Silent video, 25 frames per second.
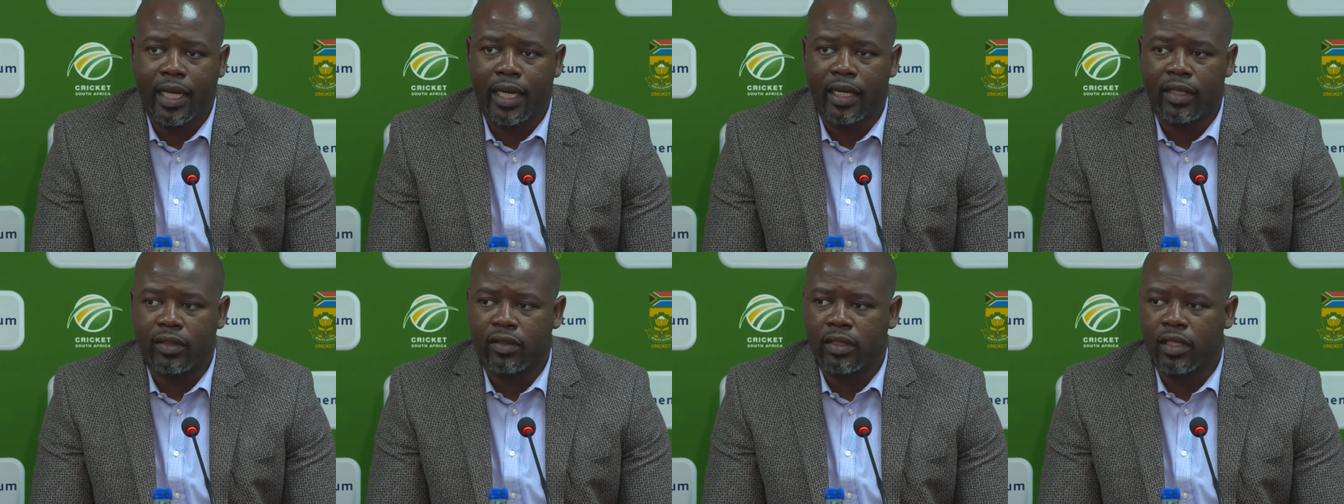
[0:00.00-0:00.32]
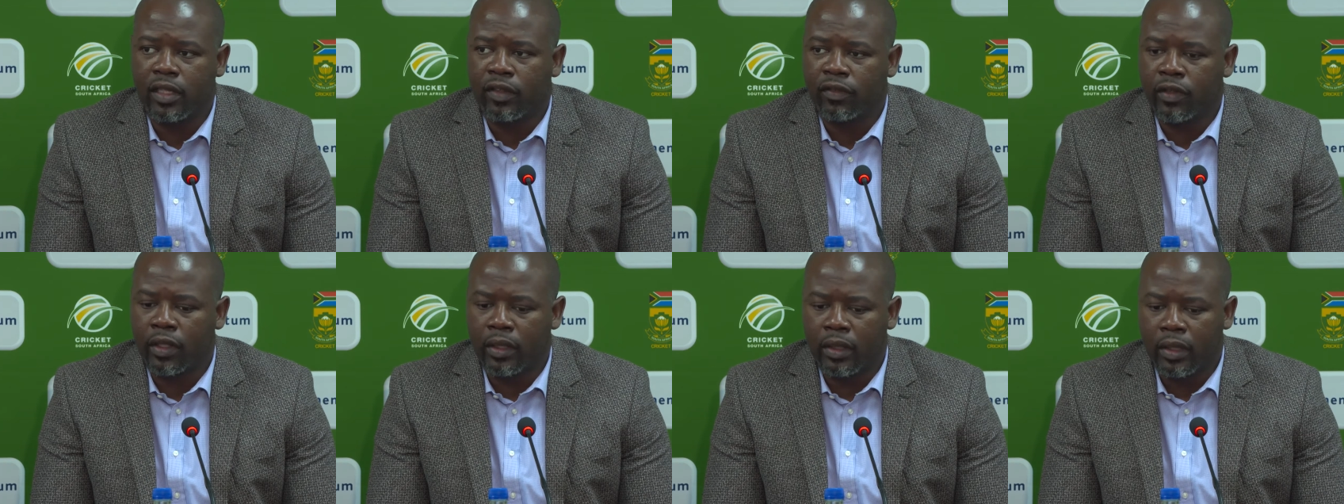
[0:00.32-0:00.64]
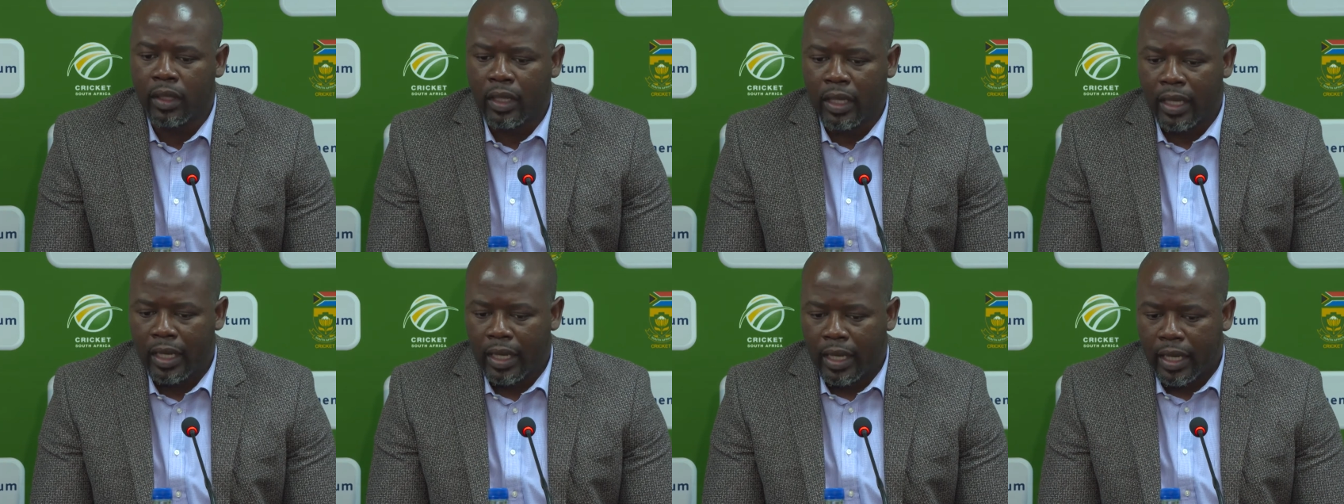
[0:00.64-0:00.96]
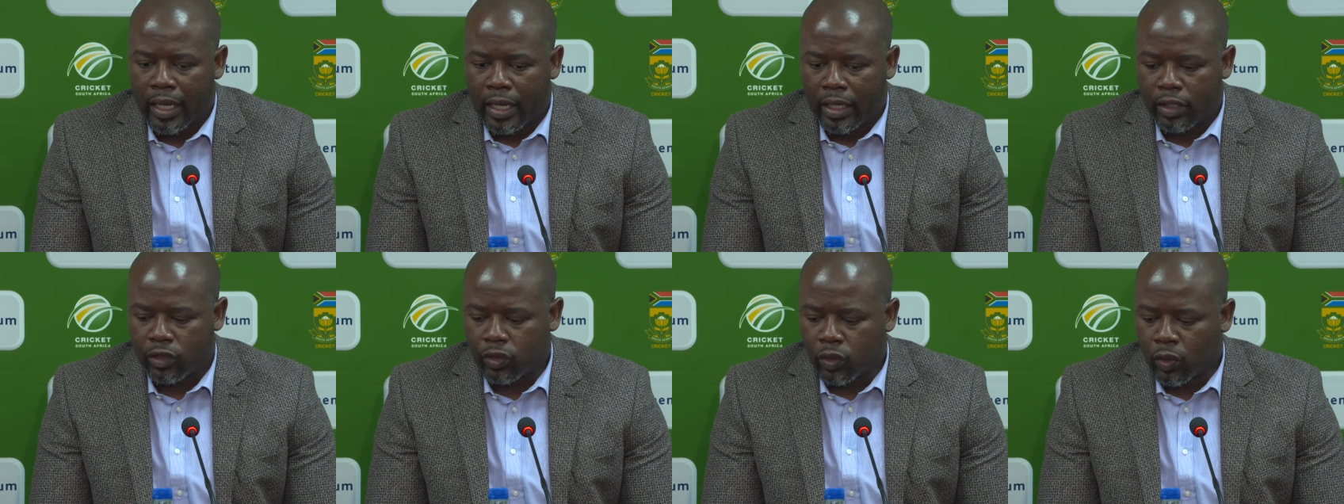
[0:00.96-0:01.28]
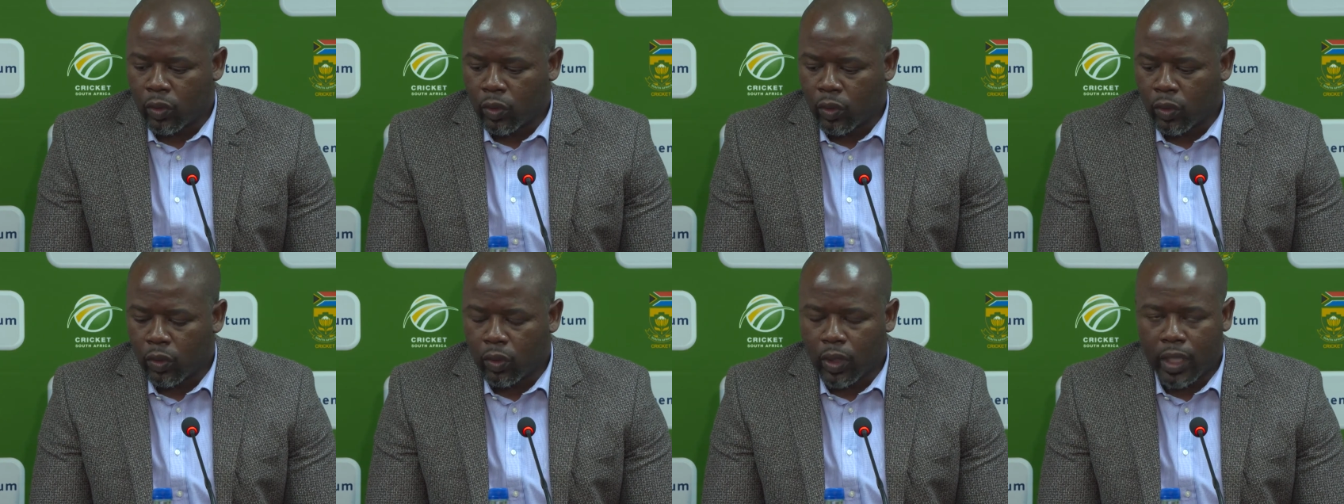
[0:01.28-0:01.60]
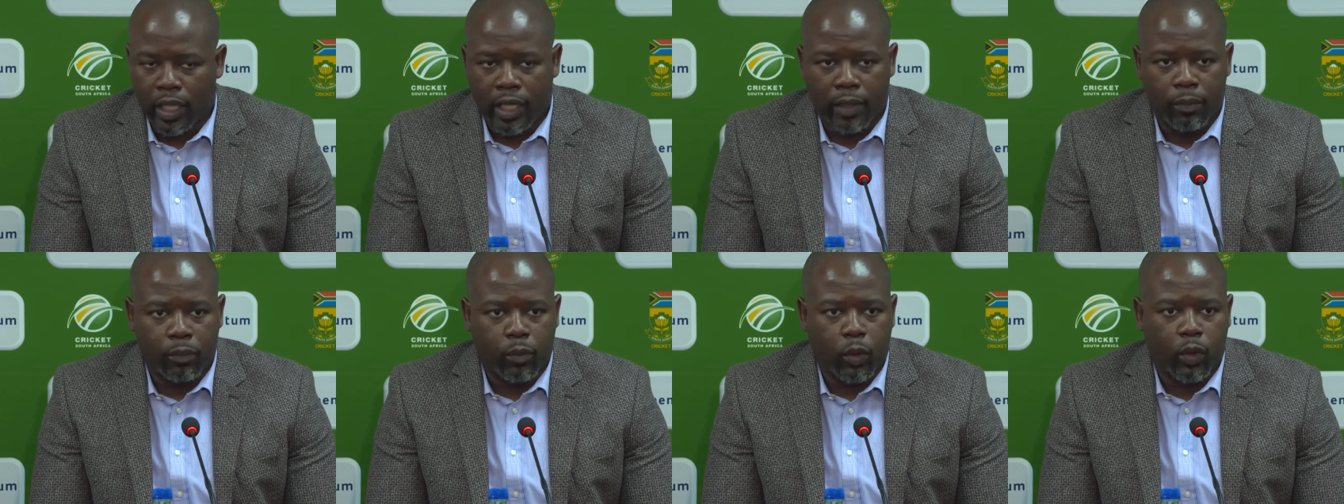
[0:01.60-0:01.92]
highest level. So
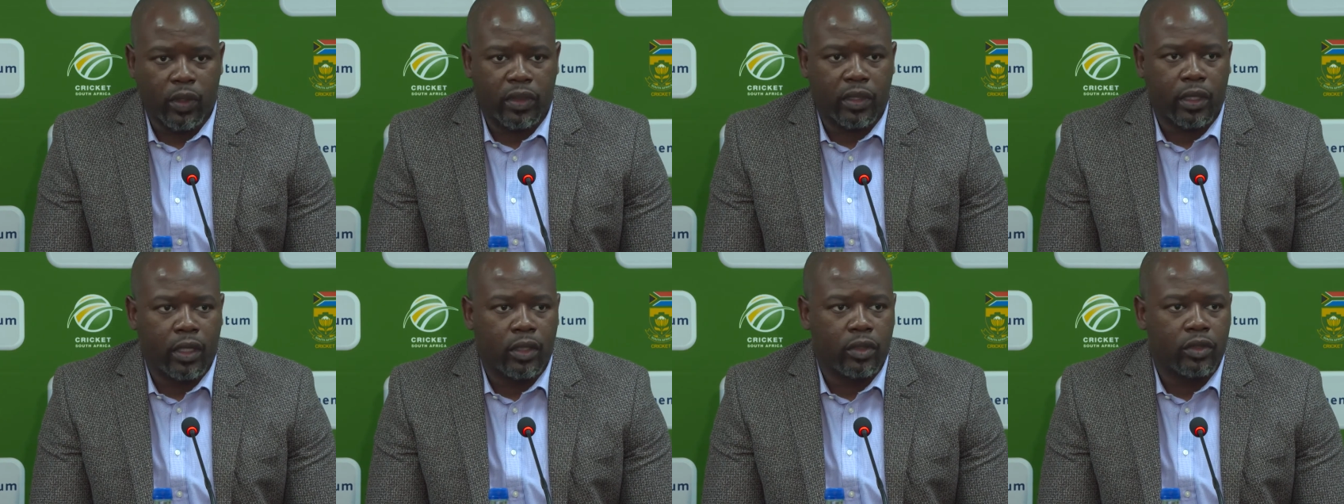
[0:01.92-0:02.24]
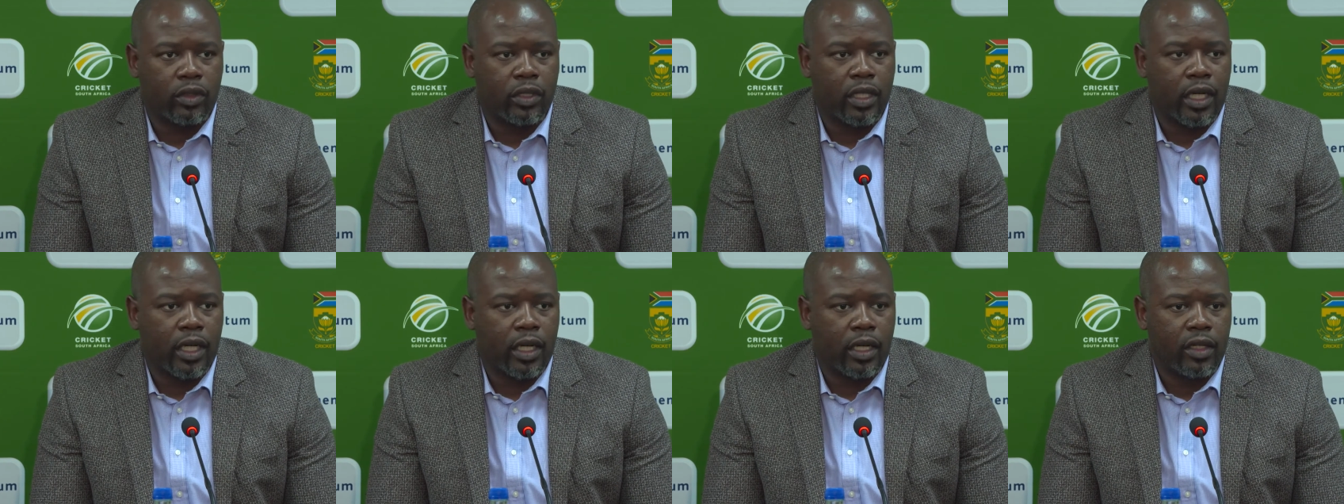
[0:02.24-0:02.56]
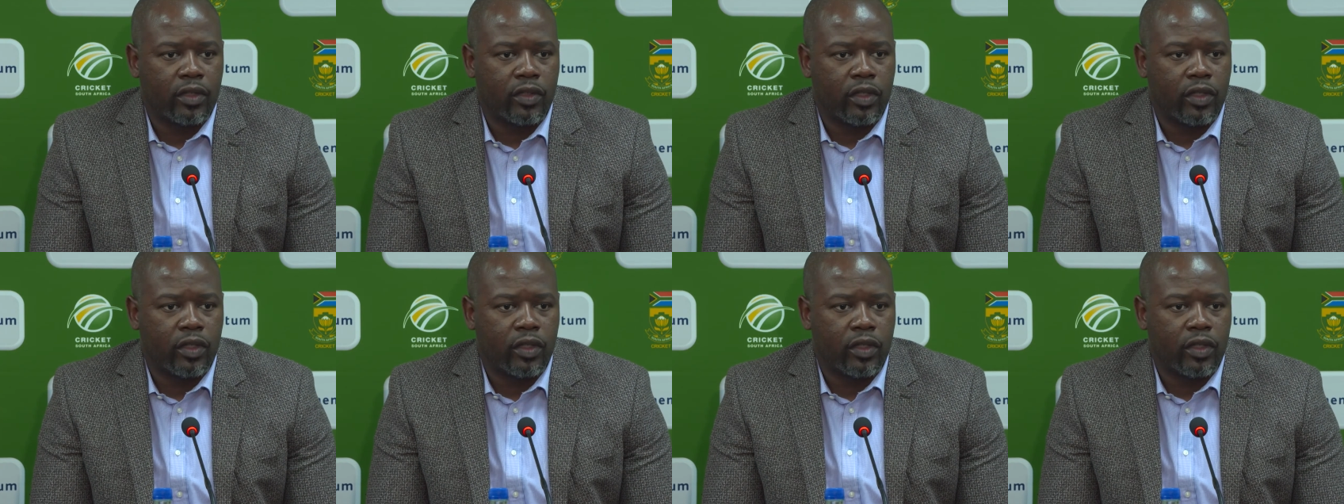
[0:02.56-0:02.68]
um, without uh,